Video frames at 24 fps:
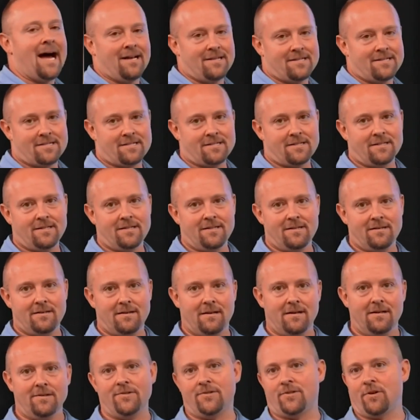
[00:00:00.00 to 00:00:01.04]
DAS,
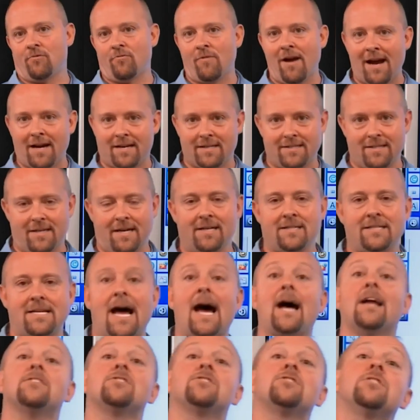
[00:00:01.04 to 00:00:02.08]
Direct
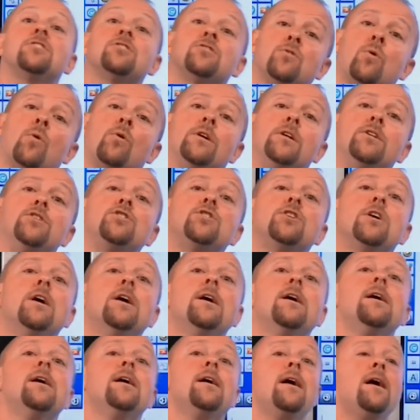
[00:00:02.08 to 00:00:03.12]
Attached
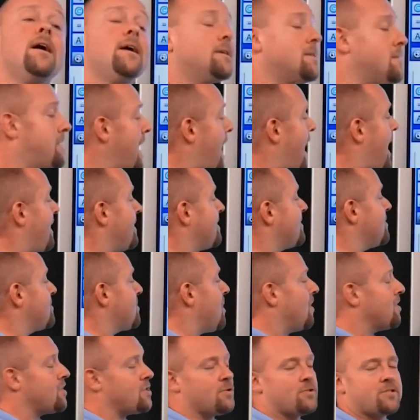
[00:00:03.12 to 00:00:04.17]
Storage.
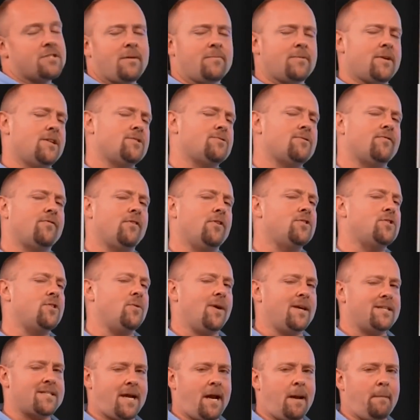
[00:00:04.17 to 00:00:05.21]
DAS is also sometimes
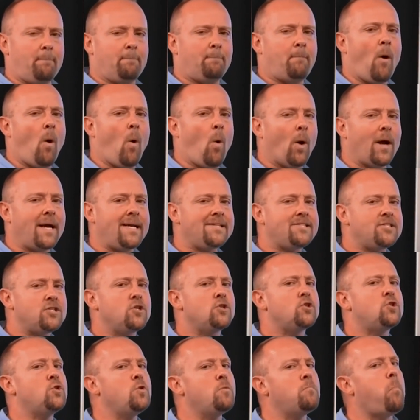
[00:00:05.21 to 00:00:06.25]
referred to as a
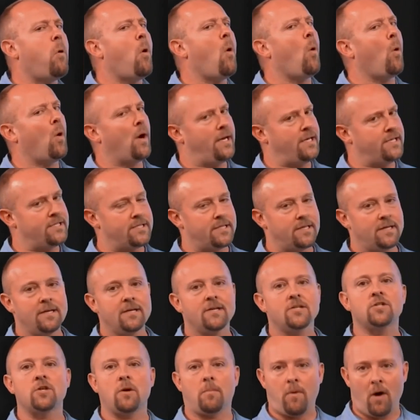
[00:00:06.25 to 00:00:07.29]

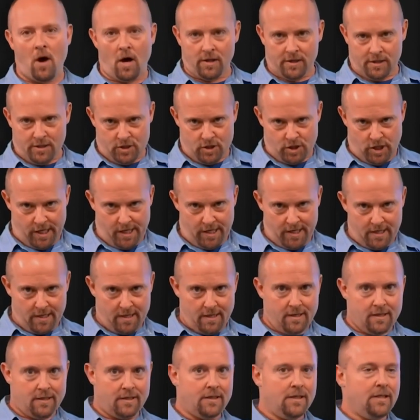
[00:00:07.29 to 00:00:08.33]
point-to-point
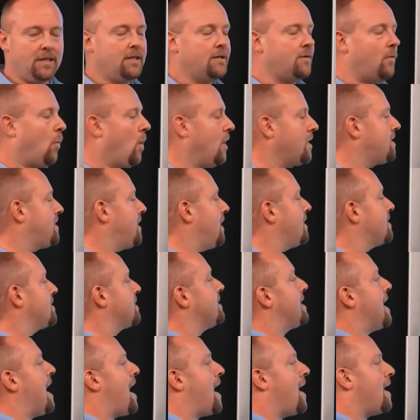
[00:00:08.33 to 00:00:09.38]
topology. What
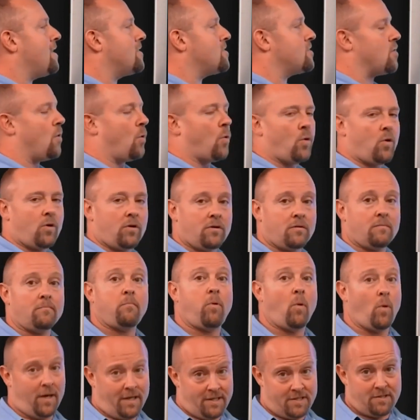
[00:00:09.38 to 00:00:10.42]
does DAS
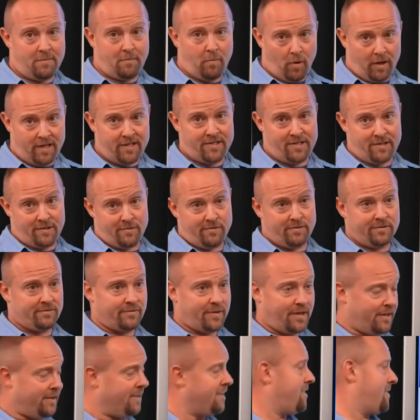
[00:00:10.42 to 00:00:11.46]
or point-to-point
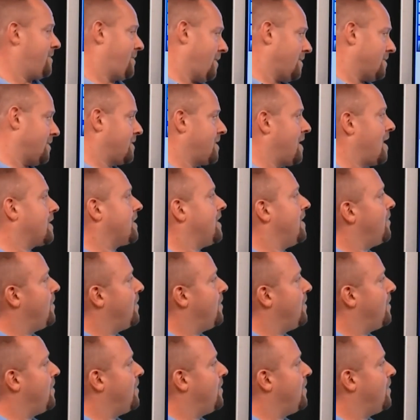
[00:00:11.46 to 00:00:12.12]
do? Well, it does